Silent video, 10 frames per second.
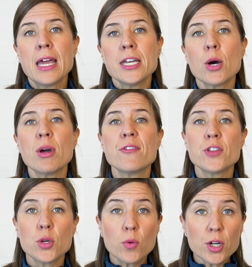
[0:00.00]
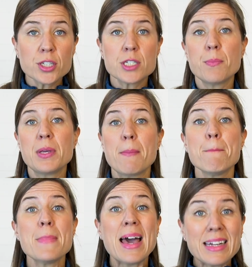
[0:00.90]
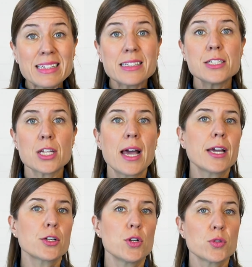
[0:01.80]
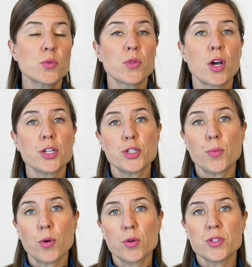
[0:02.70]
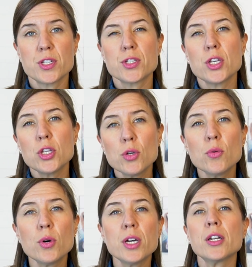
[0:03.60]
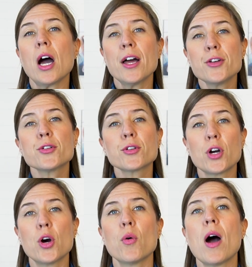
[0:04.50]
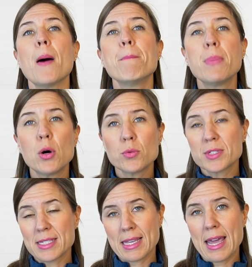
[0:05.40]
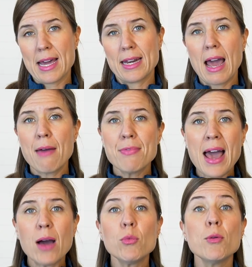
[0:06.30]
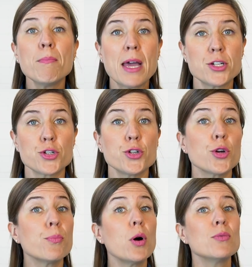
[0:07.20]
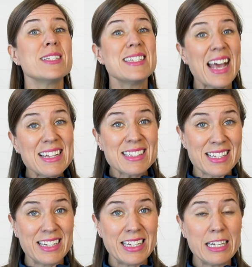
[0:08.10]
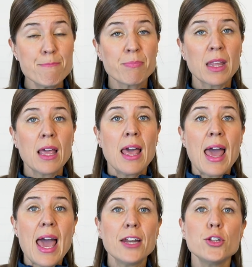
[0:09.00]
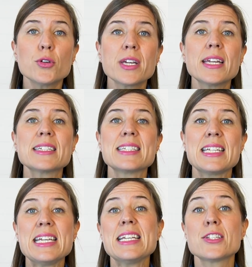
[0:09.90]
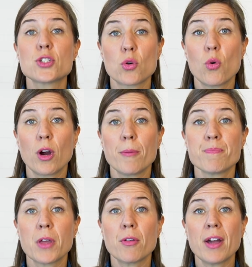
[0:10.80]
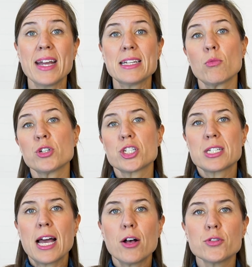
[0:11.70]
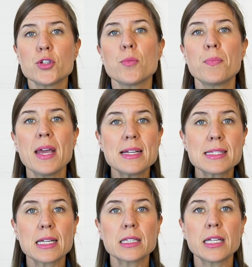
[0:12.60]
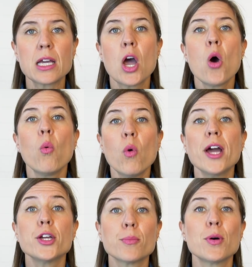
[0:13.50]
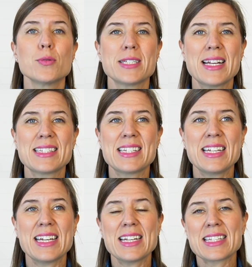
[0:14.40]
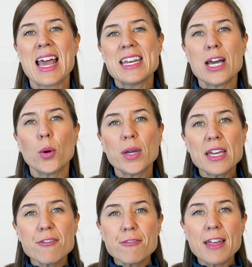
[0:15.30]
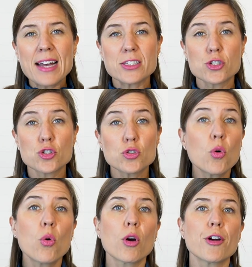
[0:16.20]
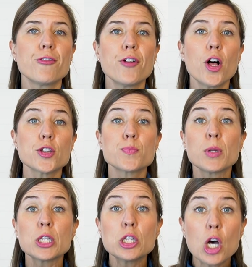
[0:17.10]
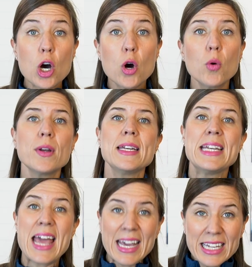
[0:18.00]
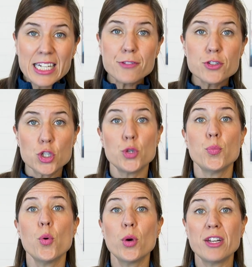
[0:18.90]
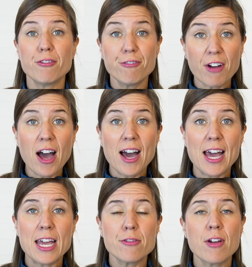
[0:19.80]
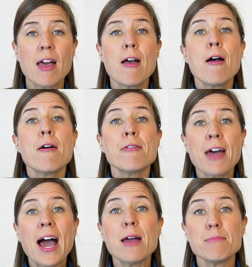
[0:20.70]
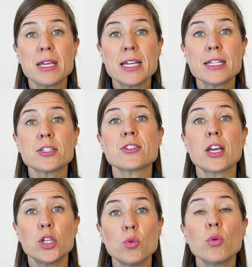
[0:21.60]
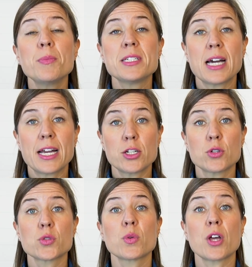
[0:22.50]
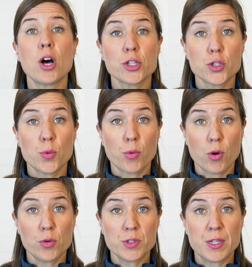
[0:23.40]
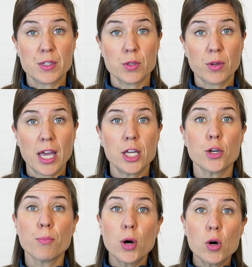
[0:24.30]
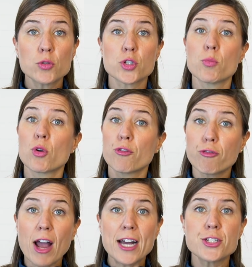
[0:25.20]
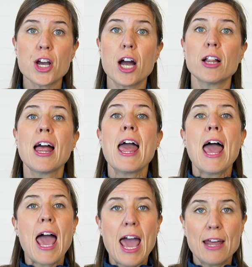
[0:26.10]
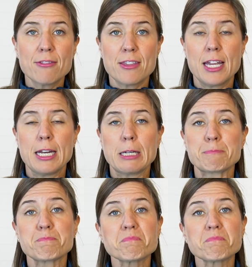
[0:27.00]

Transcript: Now, if you were to be medically diagnosed with osteoporosis, you would undergo a bone scan, and that will measure your bone density, and you'll get a T-score, all right, which tells you basically what your bone density is. Now, if that score falls below -2.5, that means that you will be diagnosed with osteoporosis, okay? Your bones are more fragile and thinning.